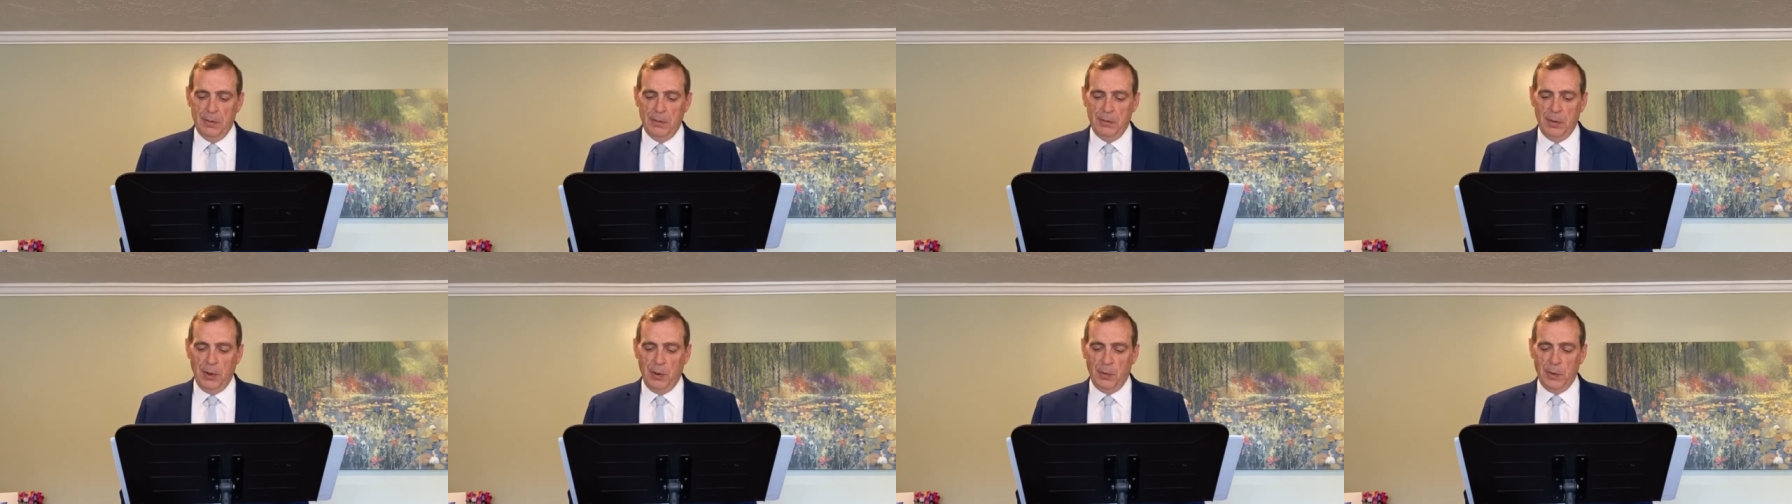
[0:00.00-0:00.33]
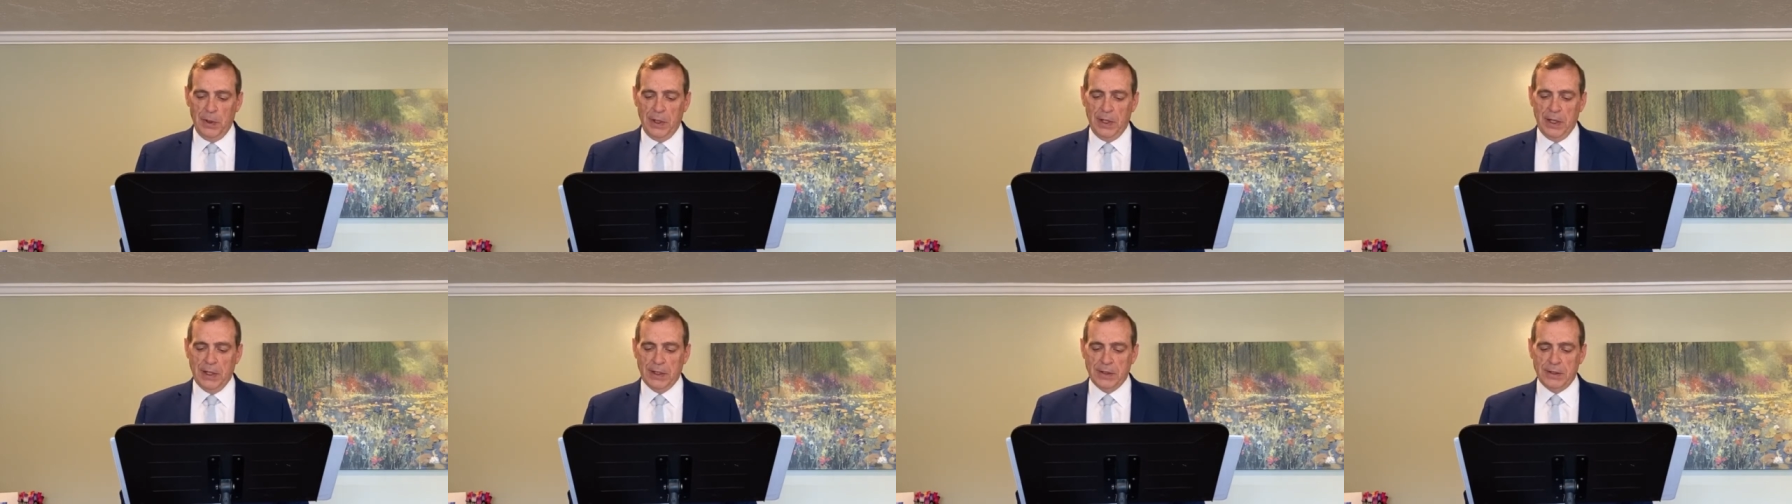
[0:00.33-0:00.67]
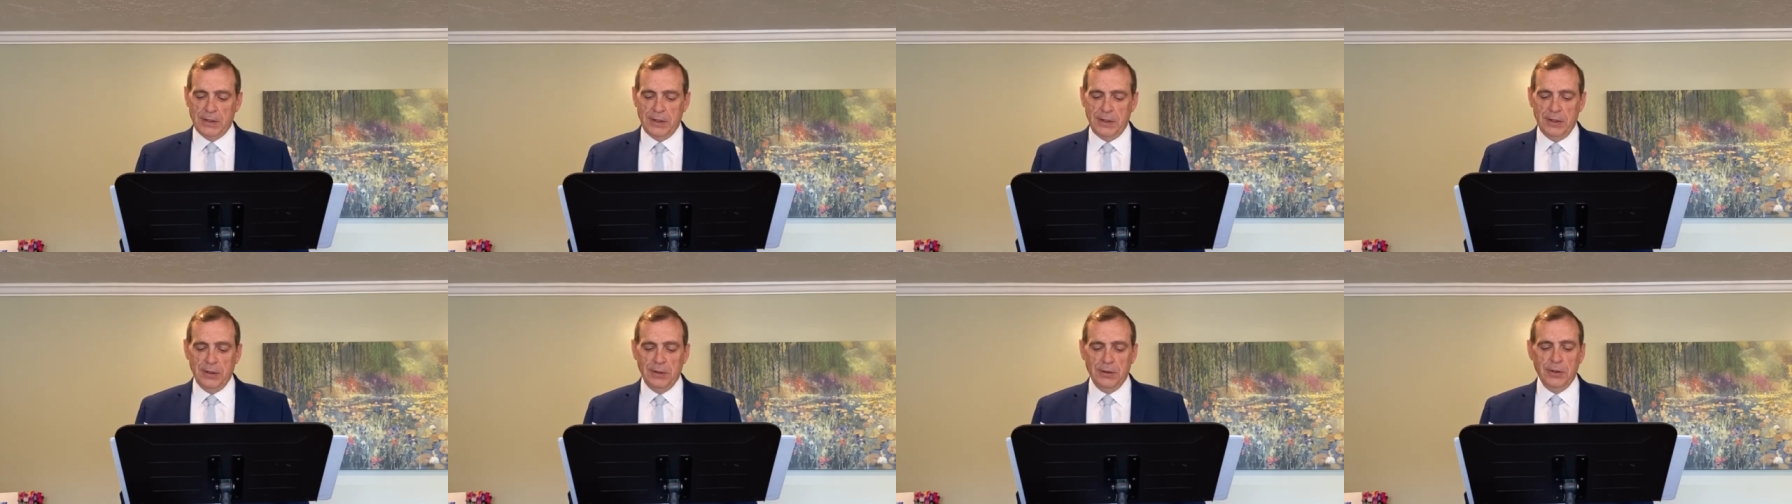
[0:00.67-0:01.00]
But we can
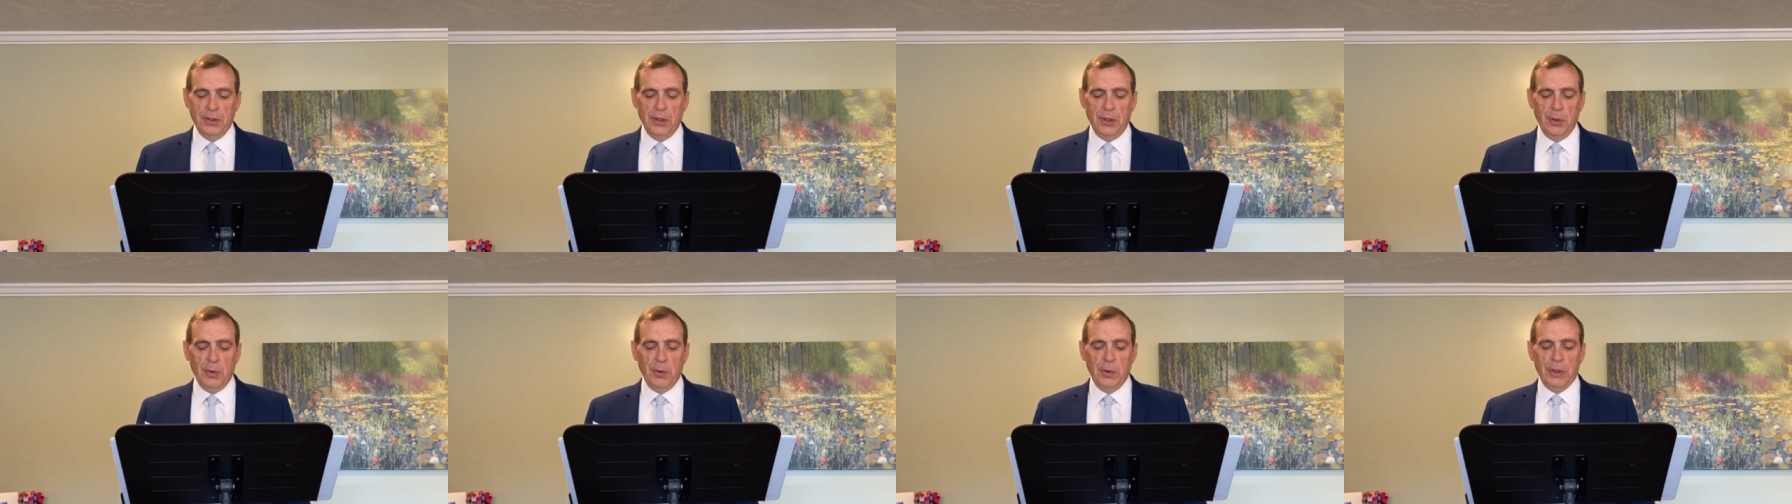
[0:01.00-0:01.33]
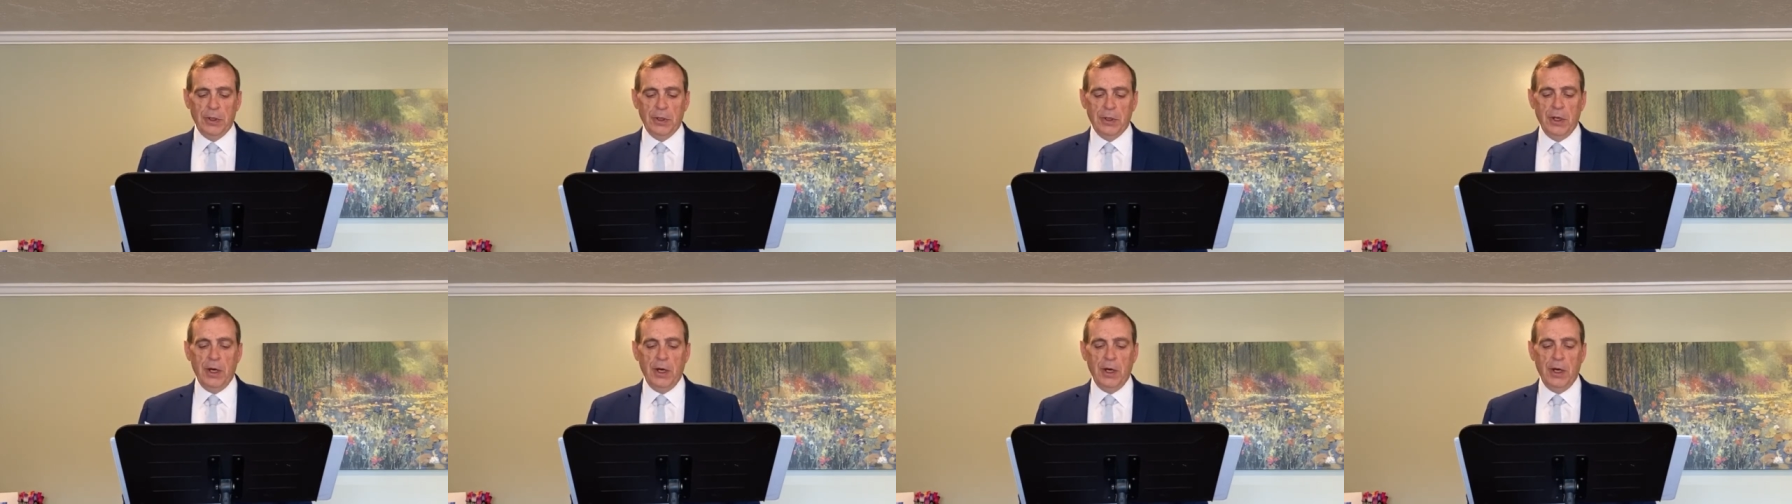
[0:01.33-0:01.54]
still know with